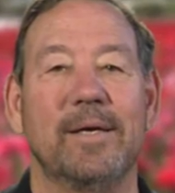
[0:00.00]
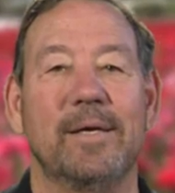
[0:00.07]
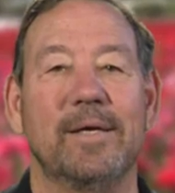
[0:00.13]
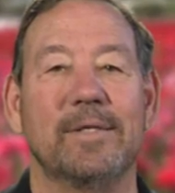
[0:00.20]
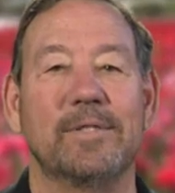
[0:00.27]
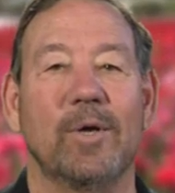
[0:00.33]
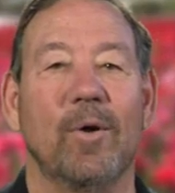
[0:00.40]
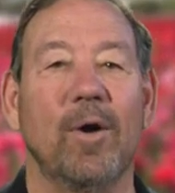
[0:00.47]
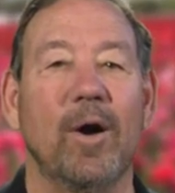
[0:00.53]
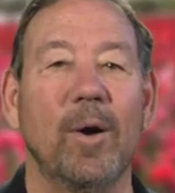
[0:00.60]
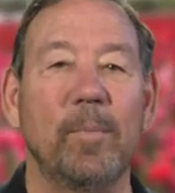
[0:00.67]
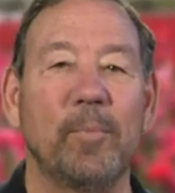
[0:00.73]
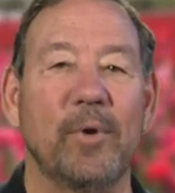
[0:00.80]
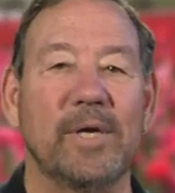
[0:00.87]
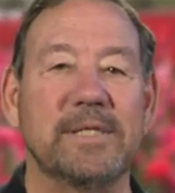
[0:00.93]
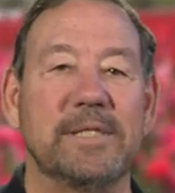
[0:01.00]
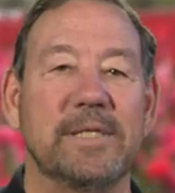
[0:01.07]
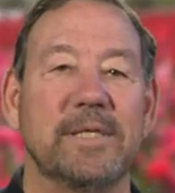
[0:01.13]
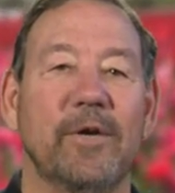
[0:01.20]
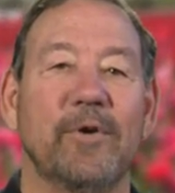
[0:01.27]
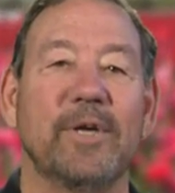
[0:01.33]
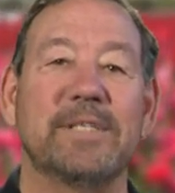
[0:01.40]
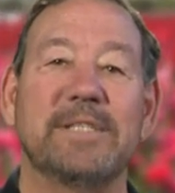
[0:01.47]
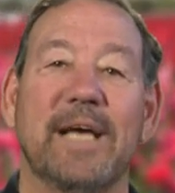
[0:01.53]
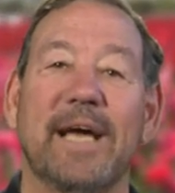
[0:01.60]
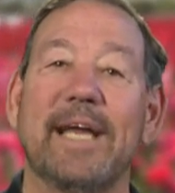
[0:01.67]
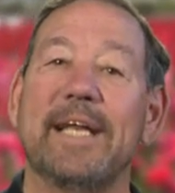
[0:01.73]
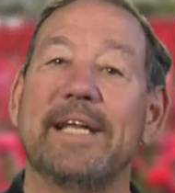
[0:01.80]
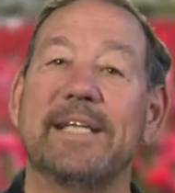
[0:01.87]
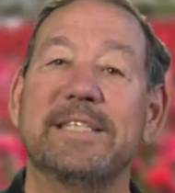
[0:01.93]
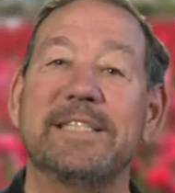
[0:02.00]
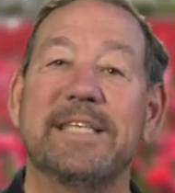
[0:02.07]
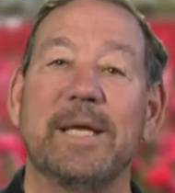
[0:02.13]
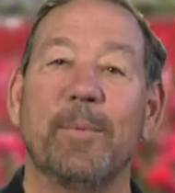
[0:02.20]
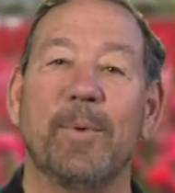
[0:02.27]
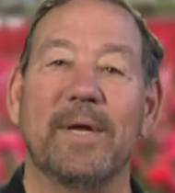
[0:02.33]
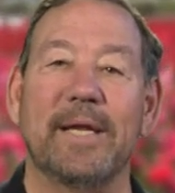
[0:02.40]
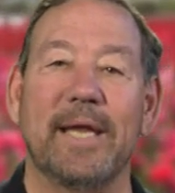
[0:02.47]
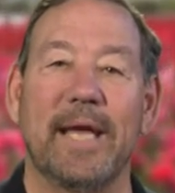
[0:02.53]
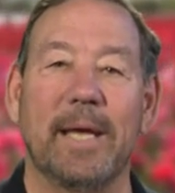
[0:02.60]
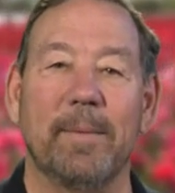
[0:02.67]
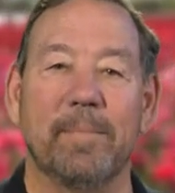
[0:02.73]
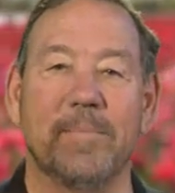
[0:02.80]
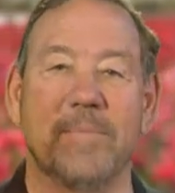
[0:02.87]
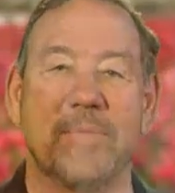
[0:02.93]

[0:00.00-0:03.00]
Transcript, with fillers: So all present are excited to see what name.